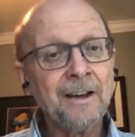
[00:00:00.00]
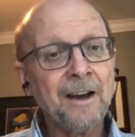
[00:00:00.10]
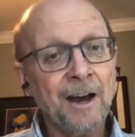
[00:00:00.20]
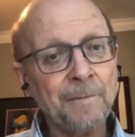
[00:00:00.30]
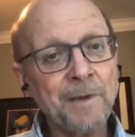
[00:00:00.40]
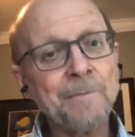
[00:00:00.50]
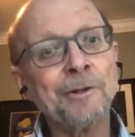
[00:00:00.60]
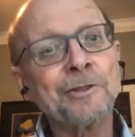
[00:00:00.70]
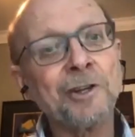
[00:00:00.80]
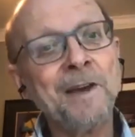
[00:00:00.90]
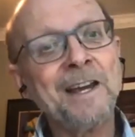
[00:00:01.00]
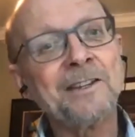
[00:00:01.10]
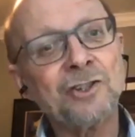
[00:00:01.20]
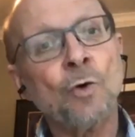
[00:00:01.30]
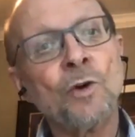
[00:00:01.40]
I'm able to make
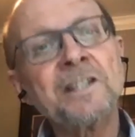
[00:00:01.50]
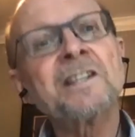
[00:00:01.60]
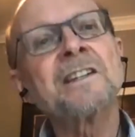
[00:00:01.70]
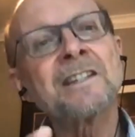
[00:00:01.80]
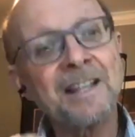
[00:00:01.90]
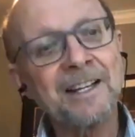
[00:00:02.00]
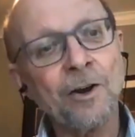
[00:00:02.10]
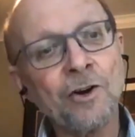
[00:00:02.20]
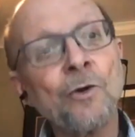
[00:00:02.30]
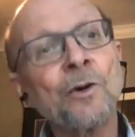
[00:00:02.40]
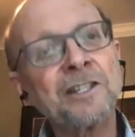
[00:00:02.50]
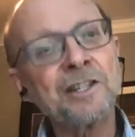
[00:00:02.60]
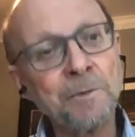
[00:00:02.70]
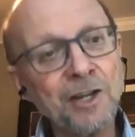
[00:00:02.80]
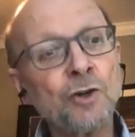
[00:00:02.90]
choices that are going to
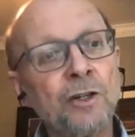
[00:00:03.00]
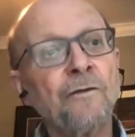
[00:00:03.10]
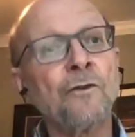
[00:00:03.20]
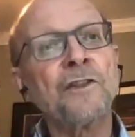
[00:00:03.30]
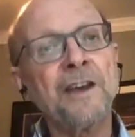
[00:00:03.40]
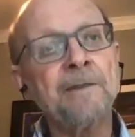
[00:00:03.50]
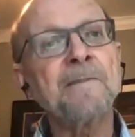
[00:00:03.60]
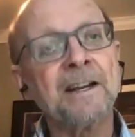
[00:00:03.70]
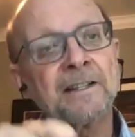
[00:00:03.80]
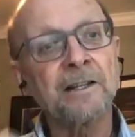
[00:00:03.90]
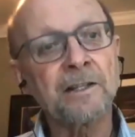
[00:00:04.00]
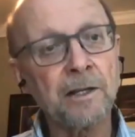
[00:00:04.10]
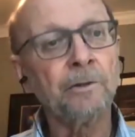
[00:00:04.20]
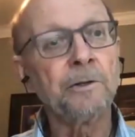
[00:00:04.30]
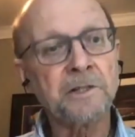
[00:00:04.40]
be good for them as a
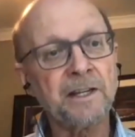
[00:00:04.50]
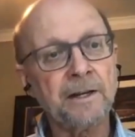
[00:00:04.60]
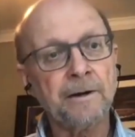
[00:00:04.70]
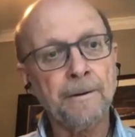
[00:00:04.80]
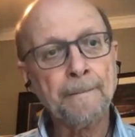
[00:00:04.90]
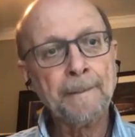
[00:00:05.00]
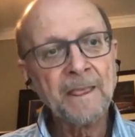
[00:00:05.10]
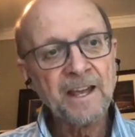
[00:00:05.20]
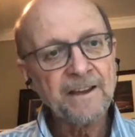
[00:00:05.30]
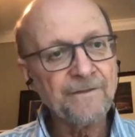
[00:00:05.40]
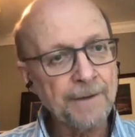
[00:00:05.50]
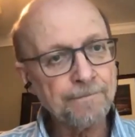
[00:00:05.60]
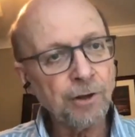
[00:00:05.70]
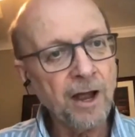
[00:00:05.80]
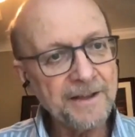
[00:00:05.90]
solo singer. If I
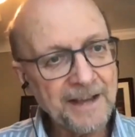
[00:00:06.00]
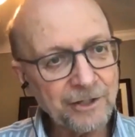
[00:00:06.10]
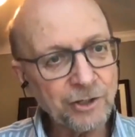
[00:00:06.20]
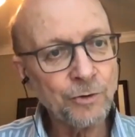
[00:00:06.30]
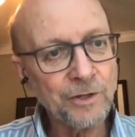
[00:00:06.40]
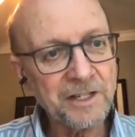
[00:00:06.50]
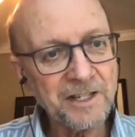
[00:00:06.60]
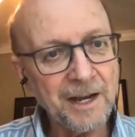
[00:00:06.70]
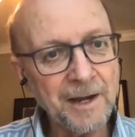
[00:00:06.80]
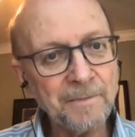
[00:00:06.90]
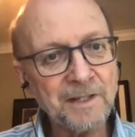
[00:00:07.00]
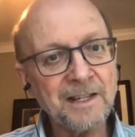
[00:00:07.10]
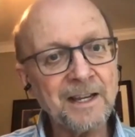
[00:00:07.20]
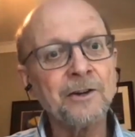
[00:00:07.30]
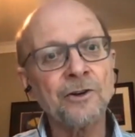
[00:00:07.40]
apply that to the same
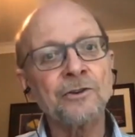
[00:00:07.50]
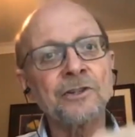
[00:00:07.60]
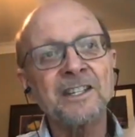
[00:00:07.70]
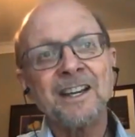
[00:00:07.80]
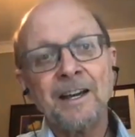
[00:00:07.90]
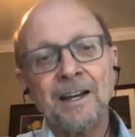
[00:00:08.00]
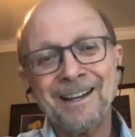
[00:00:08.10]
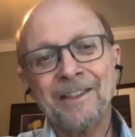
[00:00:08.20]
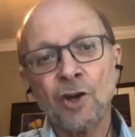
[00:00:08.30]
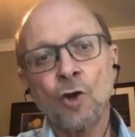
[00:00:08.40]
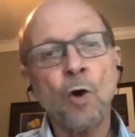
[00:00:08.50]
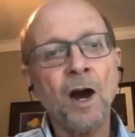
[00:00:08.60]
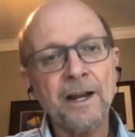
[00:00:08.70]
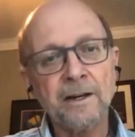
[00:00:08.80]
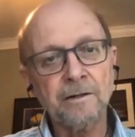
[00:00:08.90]
singers in the
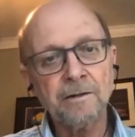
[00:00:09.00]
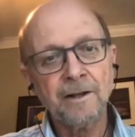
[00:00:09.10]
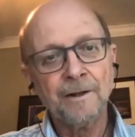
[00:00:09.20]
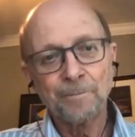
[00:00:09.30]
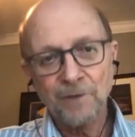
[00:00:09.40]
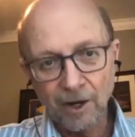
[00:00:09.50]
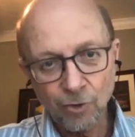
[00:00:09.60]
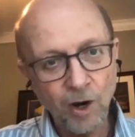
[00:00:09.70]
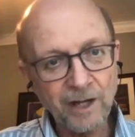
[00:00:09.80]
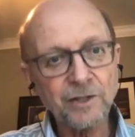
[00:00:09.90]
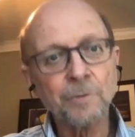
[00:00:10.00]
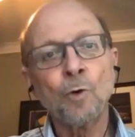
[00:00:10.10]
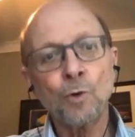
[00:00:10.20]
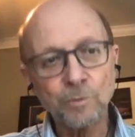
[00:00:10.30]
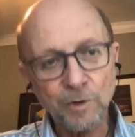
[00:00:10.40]
choir across the
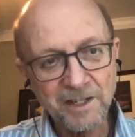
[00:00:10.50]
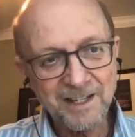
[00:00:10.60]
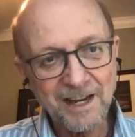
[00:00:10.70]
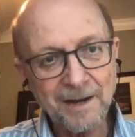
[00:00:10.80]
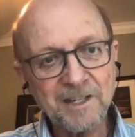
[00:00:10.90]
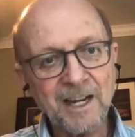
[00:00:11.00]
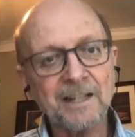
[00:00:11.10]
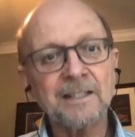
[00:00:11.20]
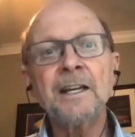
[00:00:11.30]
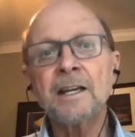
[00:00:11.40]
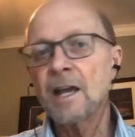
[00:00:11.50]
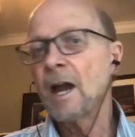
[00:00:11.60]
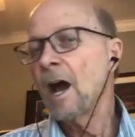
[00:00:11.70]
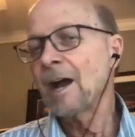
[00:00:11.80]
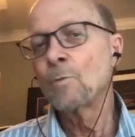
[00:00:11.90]
board with the same technique,
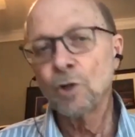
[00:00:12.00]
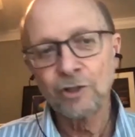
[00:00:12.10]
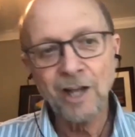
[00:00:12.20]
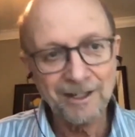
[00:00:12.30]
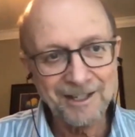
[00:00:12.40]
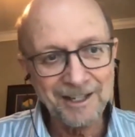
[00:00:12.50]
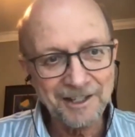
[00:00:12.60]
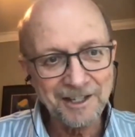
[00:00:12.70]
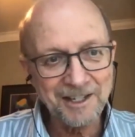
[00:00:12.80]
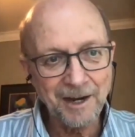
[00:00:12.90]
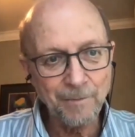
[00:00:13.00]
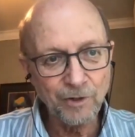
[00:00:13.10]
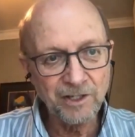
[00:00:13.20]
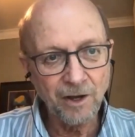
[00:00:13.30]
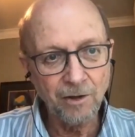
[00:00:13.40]
I will not get the same
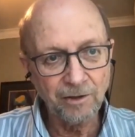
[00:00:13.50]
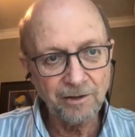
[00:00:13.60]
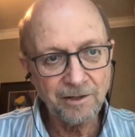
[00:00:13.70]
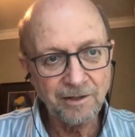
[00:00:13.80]
result.